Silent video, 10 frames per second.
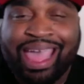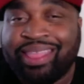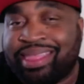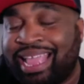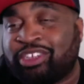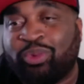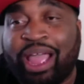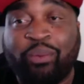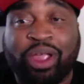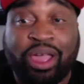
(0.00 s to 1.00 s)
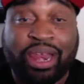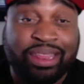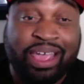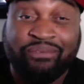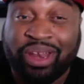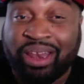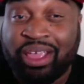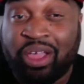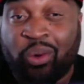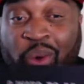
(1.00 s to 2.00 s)
And that's why we're going to
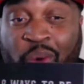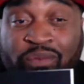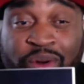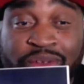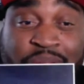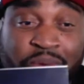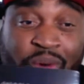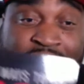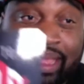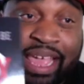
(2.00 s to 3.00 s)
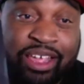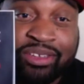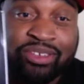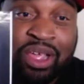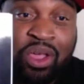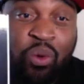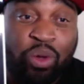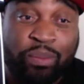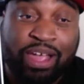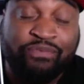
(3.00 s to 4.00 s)
definitely go over some great things
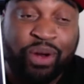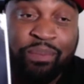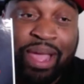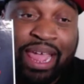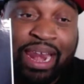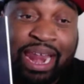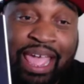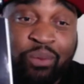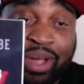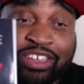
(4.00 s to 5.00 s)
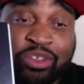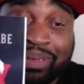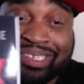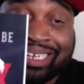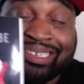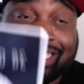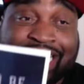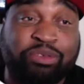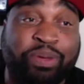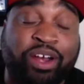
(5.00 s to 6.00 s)
with my friend, man, in 8 Ways to Be 10
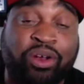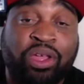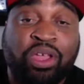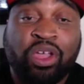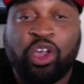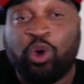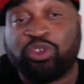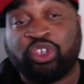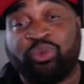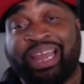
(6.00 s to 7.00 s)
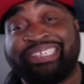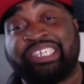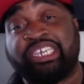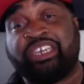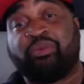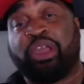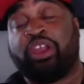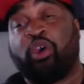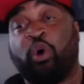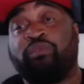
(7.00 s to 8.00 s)
Times Better, Coach Rashid. We're
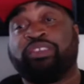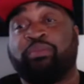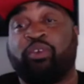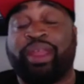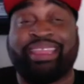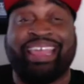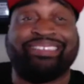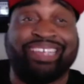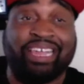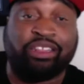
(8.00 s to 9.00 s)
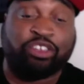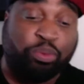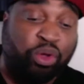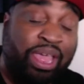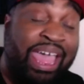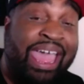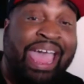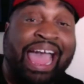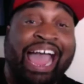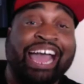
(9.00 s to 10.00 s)
going to go over some great things in this book,
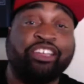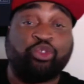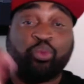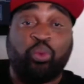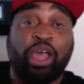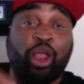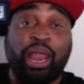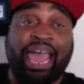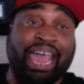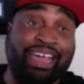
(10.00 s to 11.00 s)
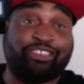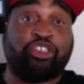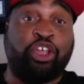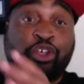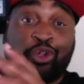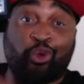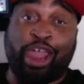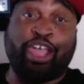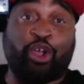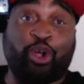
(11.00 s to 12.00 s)
as well as
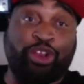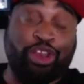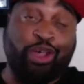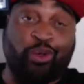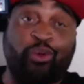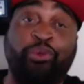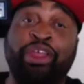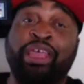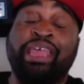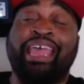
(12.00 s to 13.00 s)
Grant Cardone,